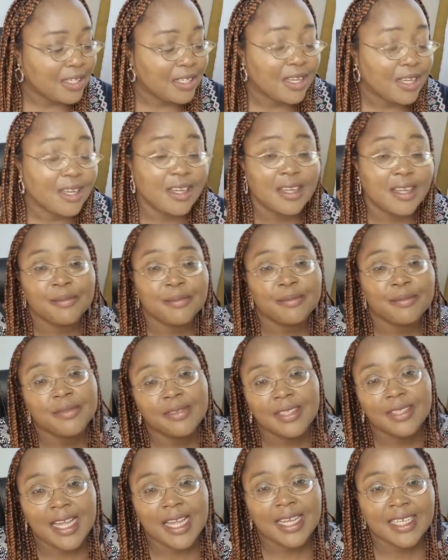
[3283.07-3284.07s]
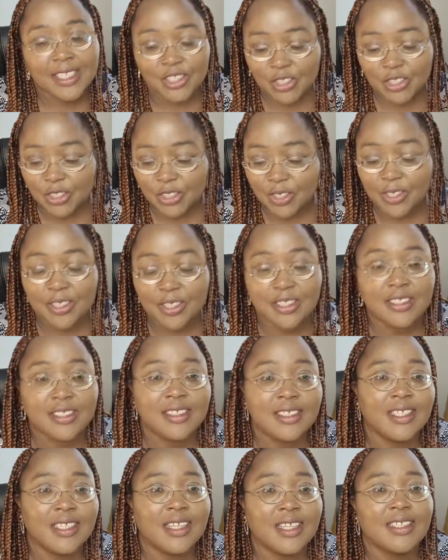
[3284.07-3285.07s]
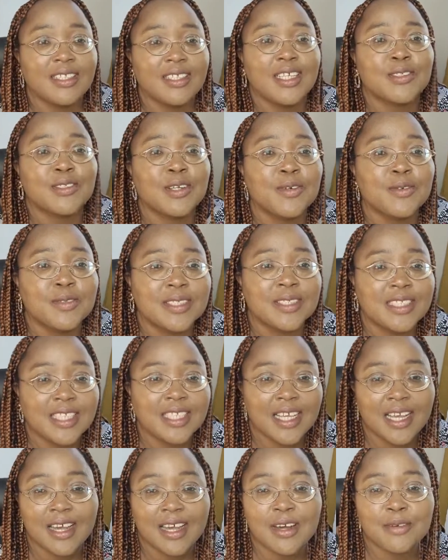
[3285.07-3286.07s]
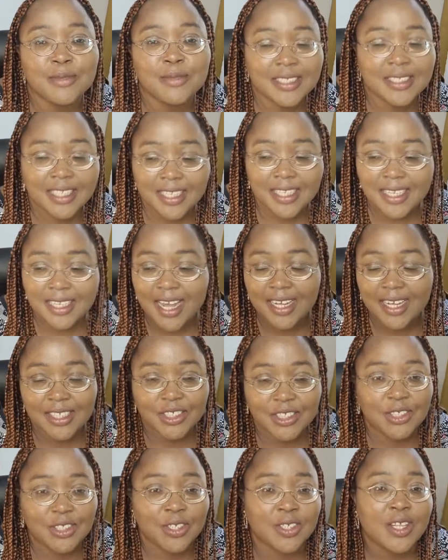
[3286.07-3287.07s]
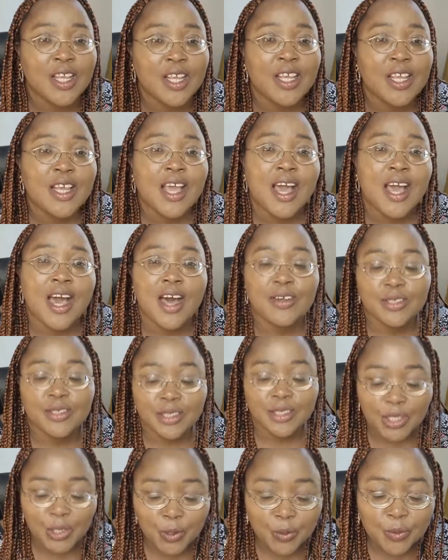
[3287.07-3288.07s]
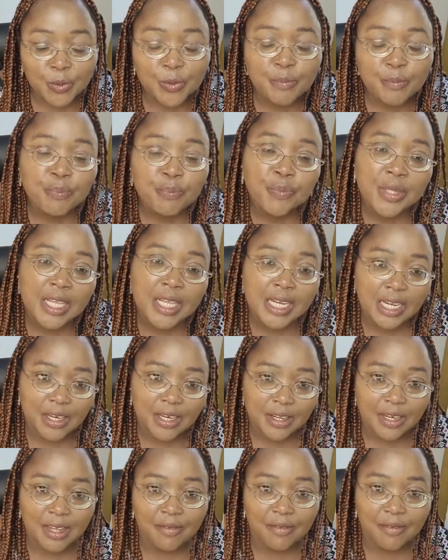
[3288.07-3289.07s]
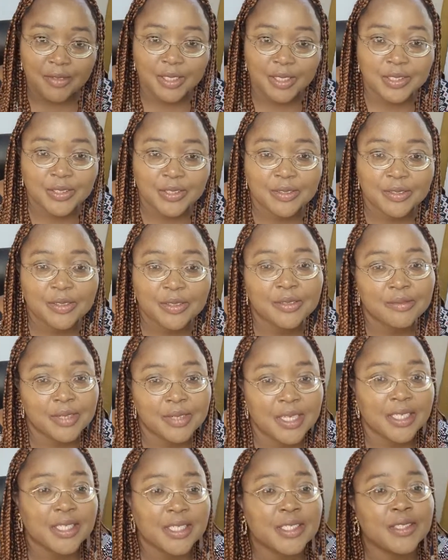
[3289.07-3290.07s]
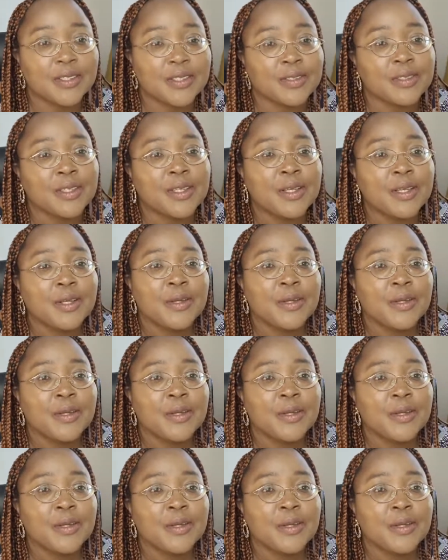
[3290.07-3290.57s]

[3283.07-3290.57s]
Danke schön. Yeah, that's what we'll say. I almost said danke schön. I'll see you in another video very soon.